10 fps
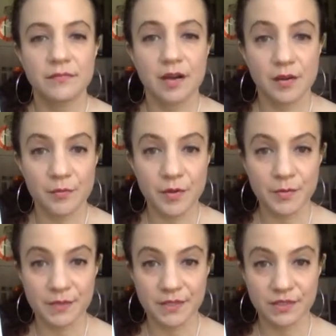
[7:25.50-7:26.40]
our
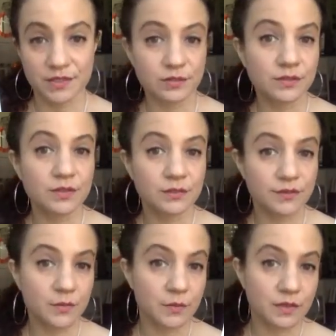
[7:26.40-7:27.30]
purposes do serve
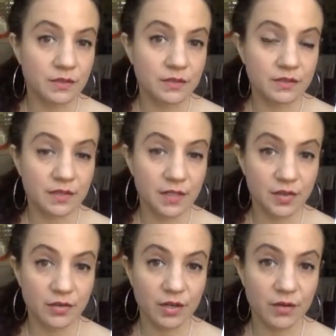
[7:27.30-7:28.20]
the world in
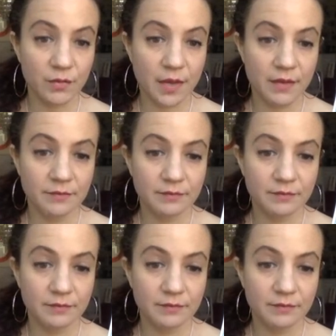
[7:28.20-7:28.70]
a greater way.